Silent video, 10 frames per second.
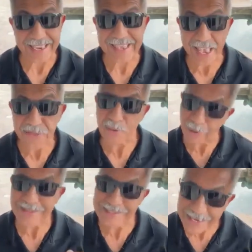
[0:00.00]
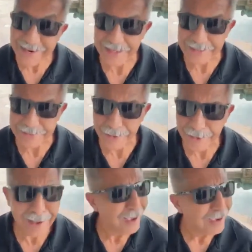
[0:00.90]
money to join Live Good.
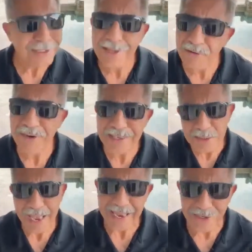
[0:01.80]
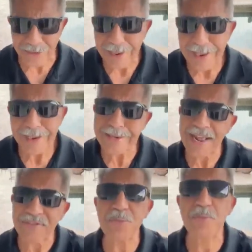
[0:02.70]
That's the beauty of Live Good.
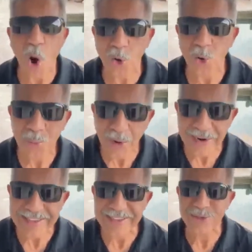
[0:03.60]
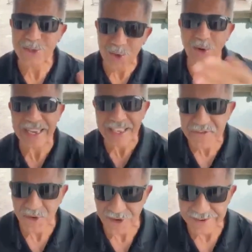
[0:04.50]
But watch this. Brother
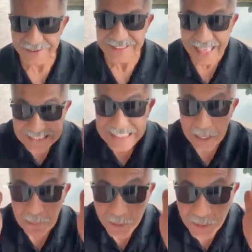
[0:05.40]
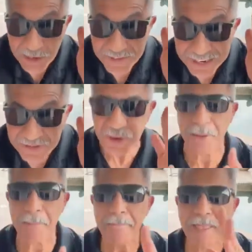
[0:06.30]
A, watch this,
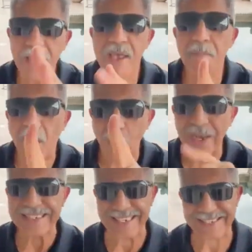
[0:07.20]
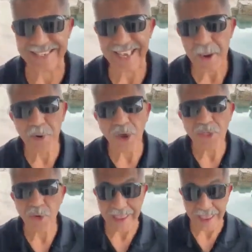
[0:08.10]
He's slowly taking off.
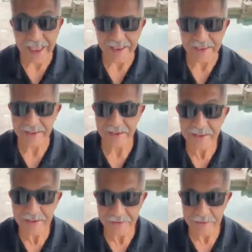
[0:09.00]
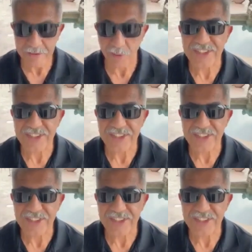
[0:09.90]
Now his rocket is